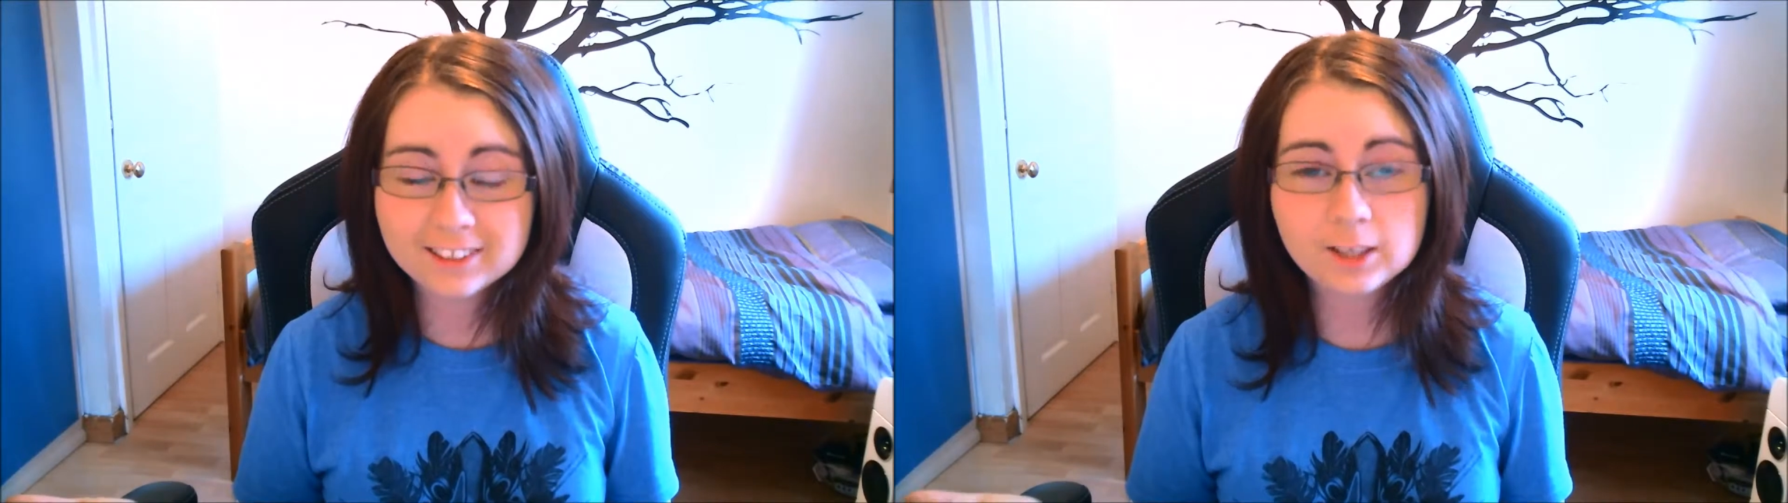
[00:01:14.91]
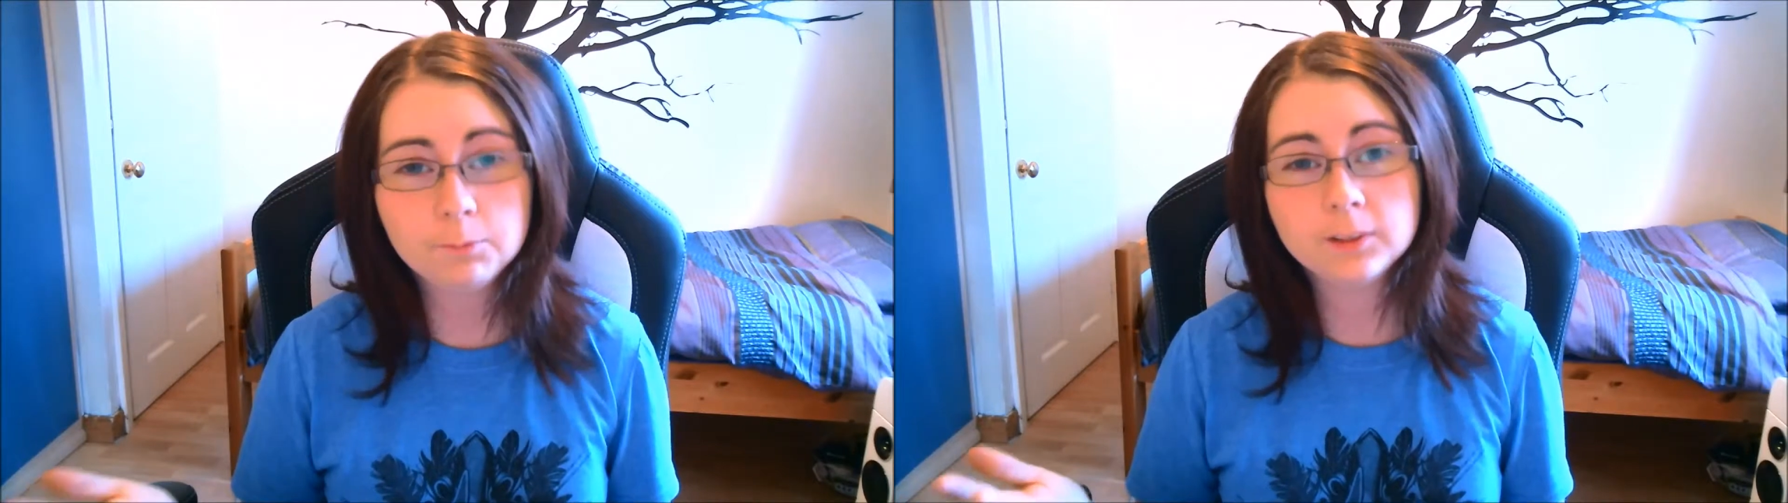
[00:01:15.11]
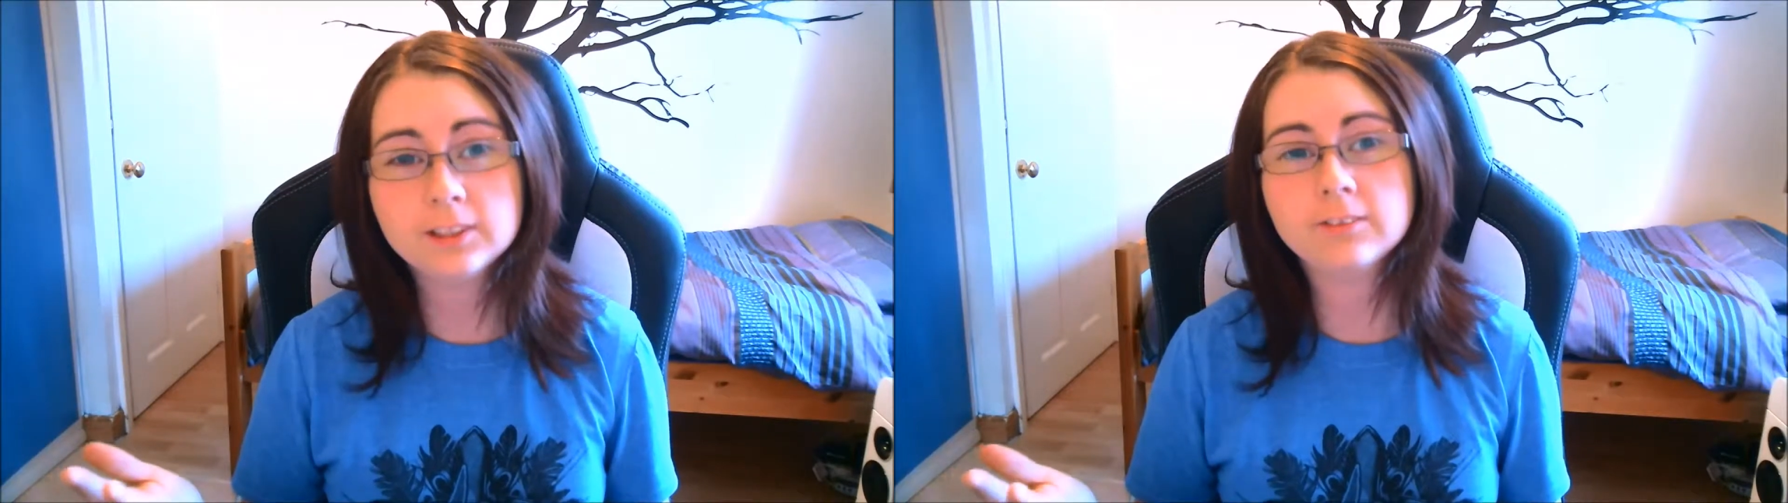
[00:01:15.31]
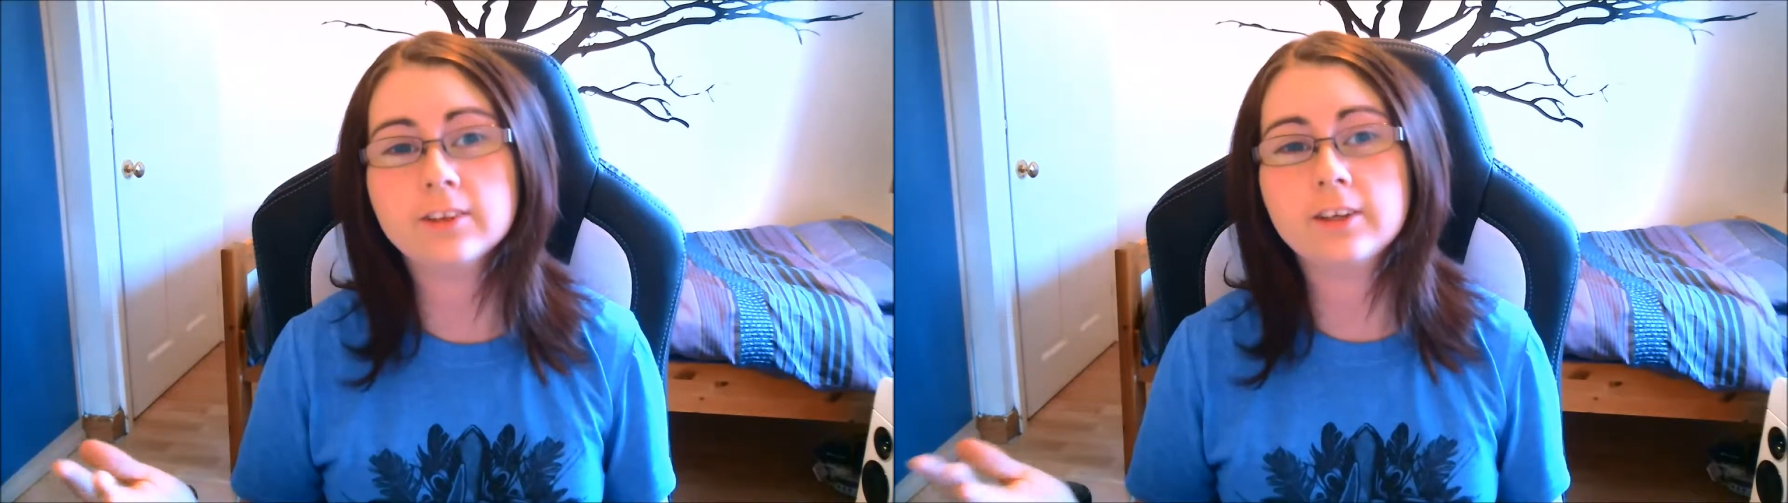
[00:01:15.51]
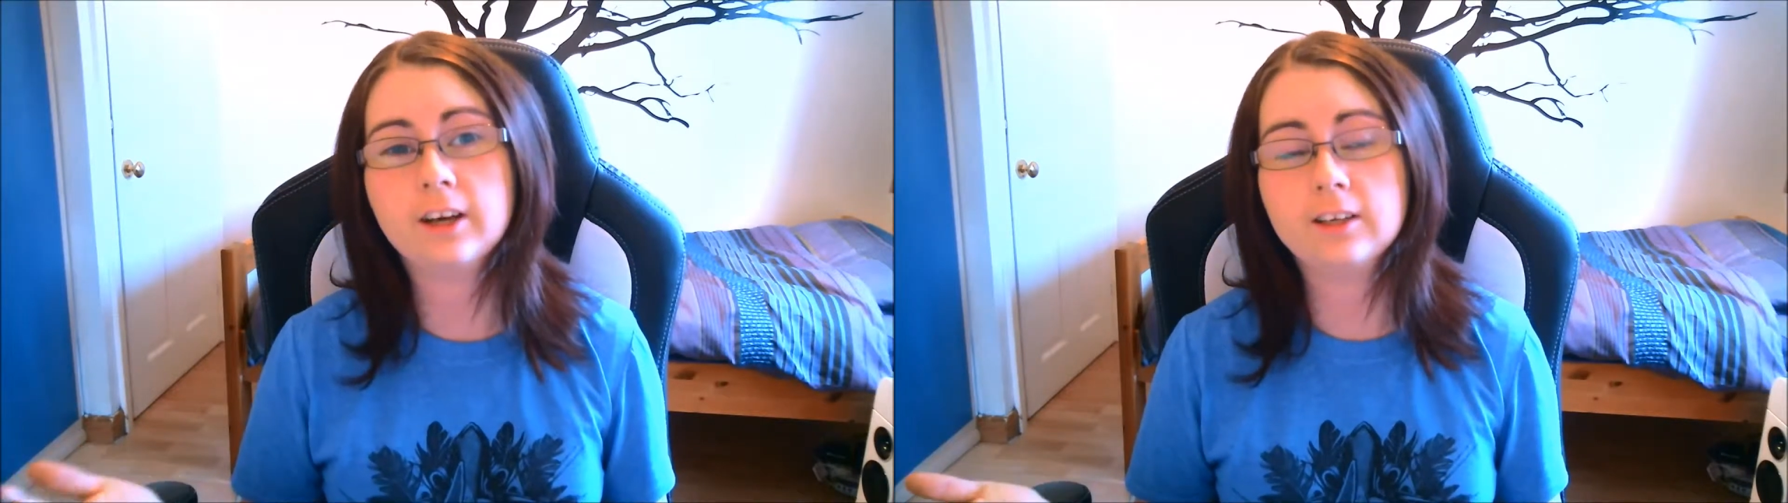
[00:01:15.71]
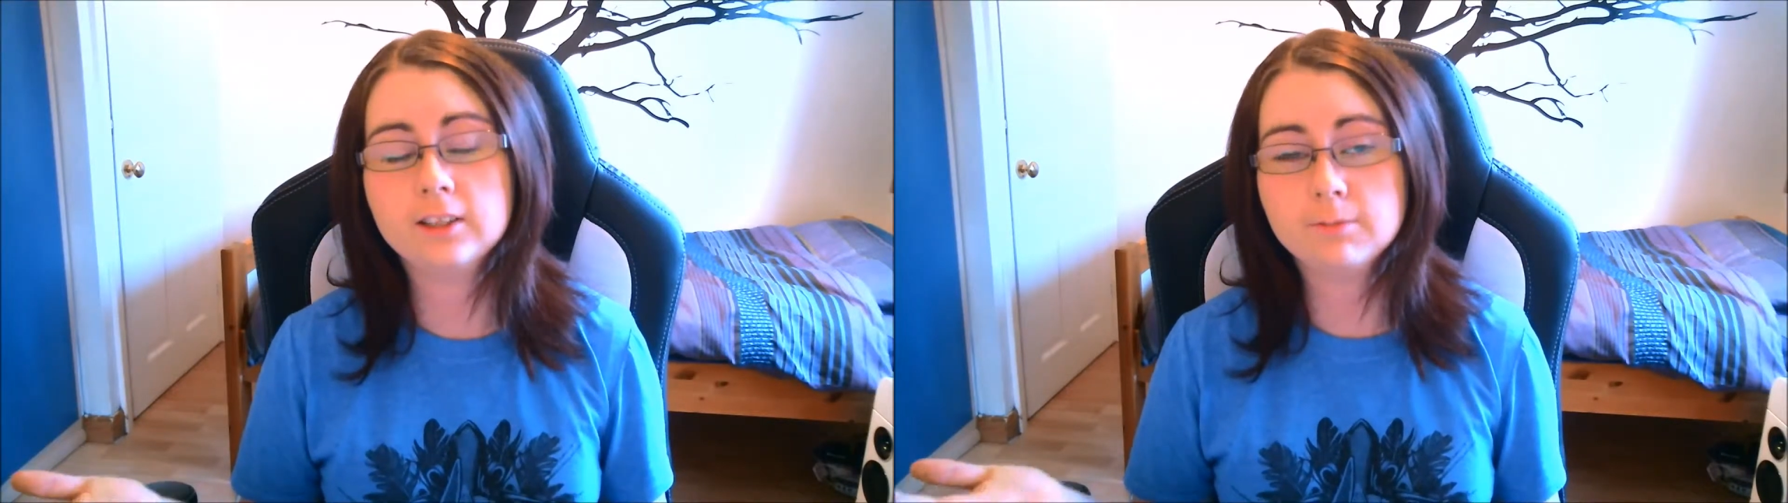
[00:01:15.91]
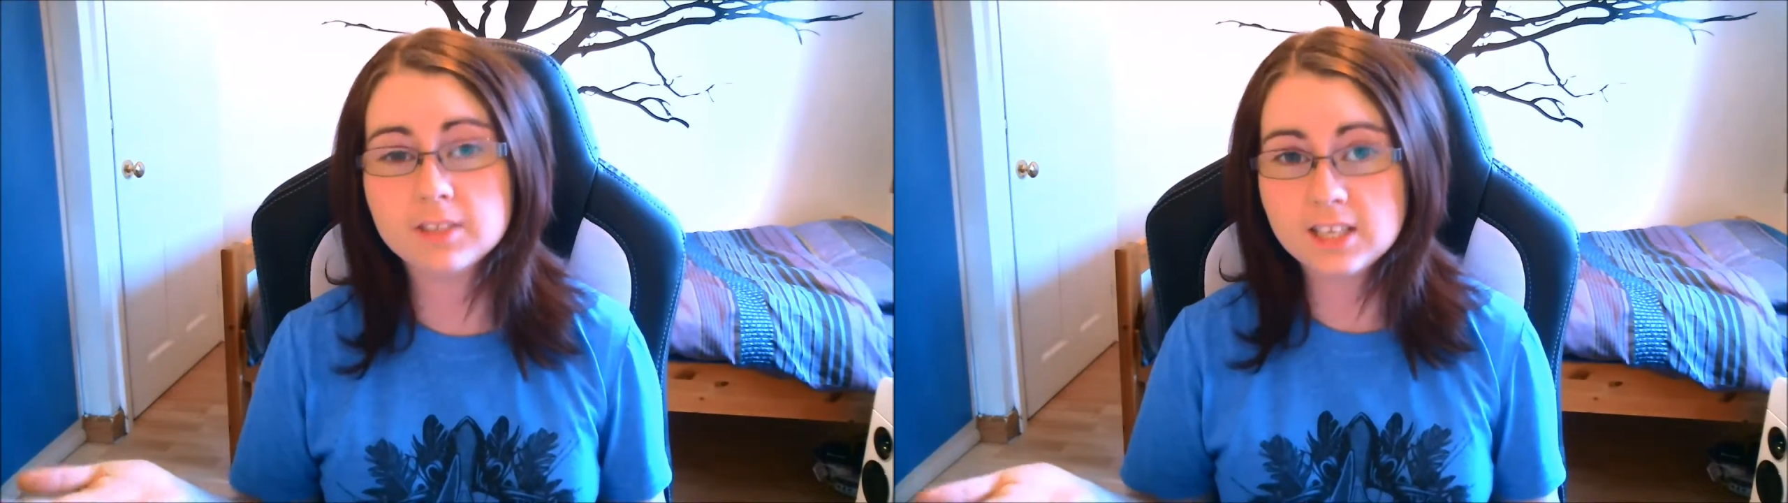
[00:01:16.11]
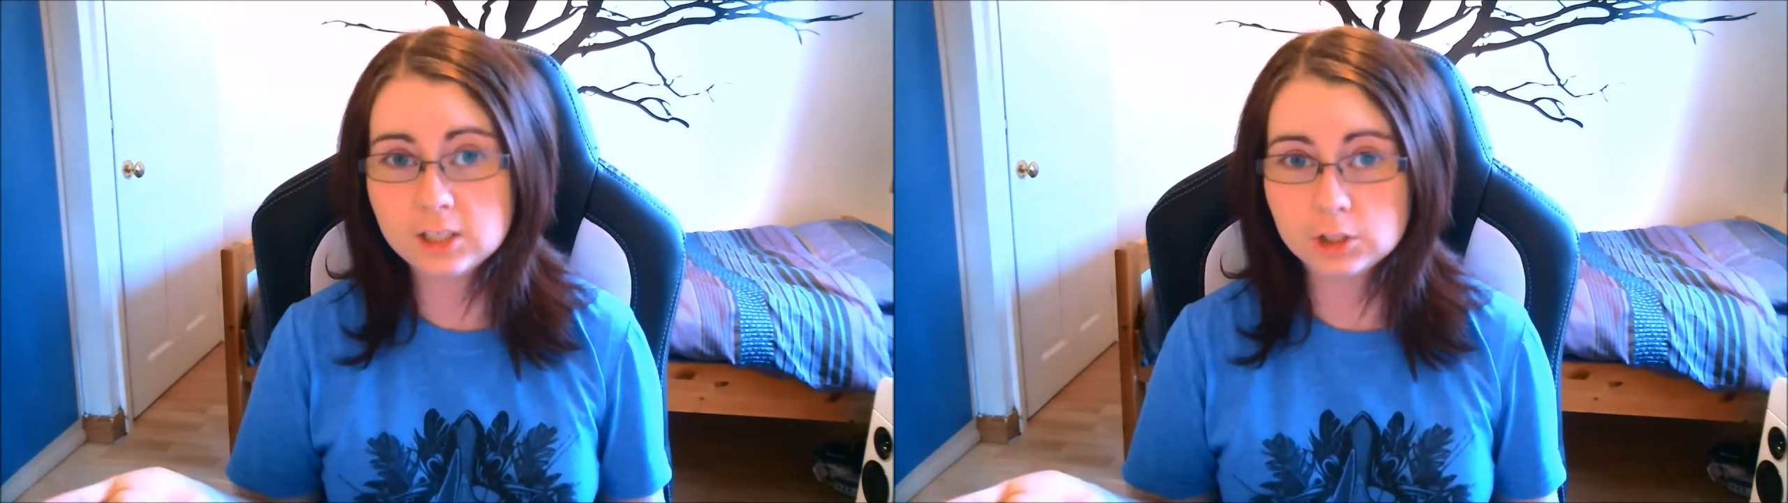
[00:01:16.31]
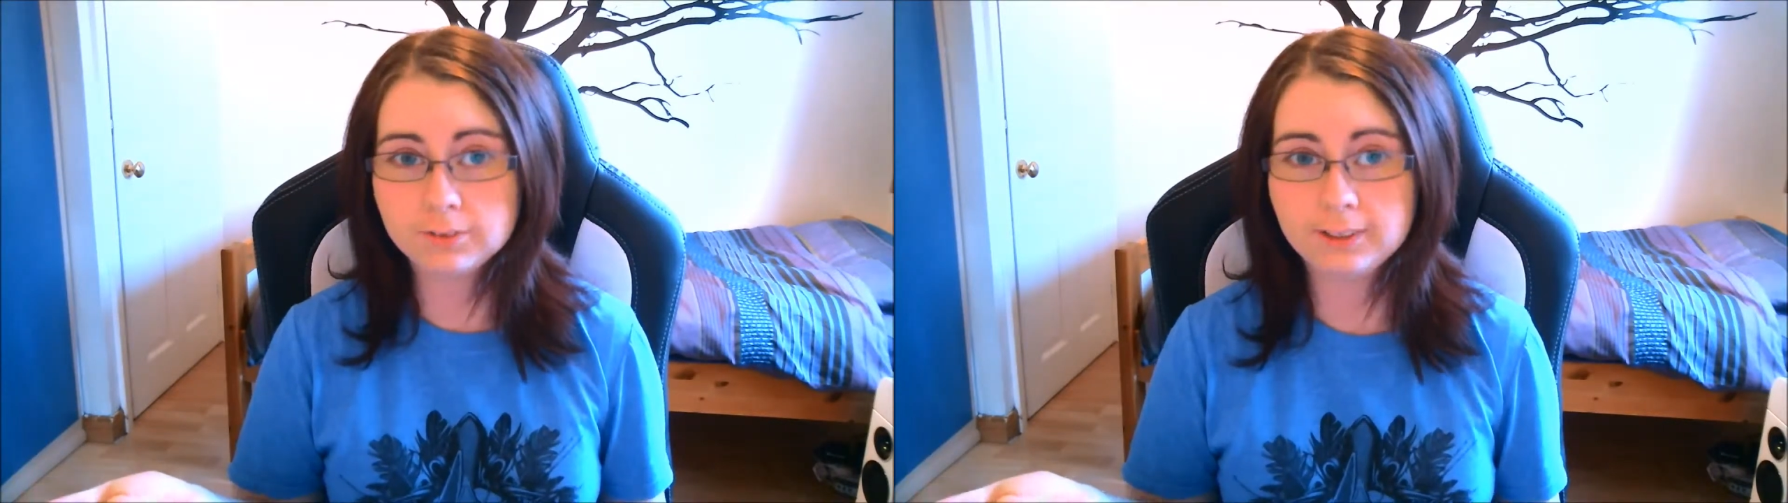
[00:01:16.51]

up until the 19th century.